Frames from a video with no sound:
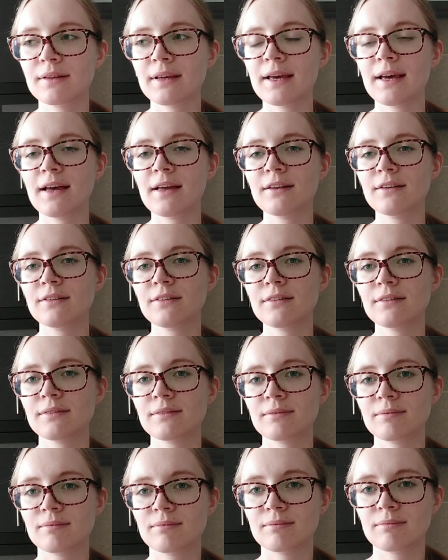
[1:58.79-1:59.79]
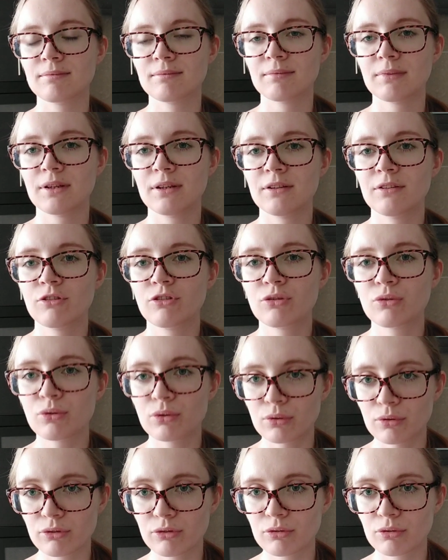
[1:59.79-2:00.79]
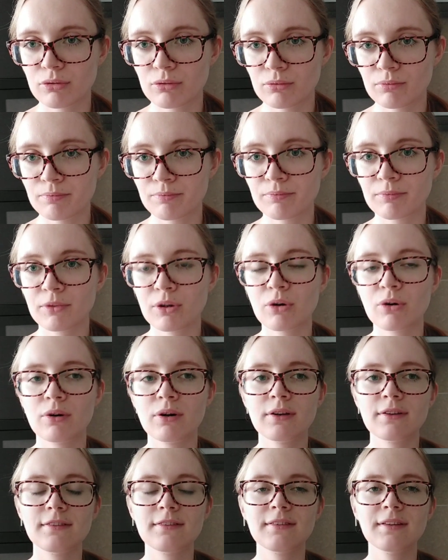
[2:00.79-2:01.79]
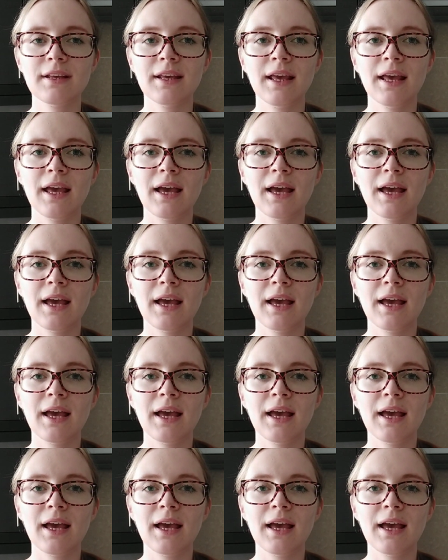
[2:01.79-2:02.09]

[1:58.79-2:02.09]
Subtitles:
and in schools, because